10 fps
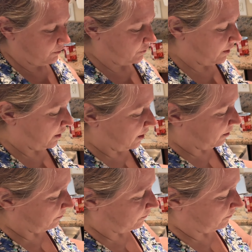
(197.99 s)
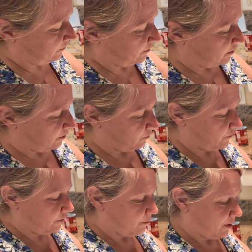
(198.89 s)
with
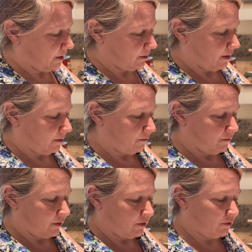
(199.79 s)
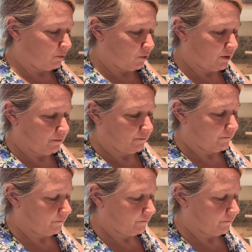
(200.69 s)
the meat now at this point,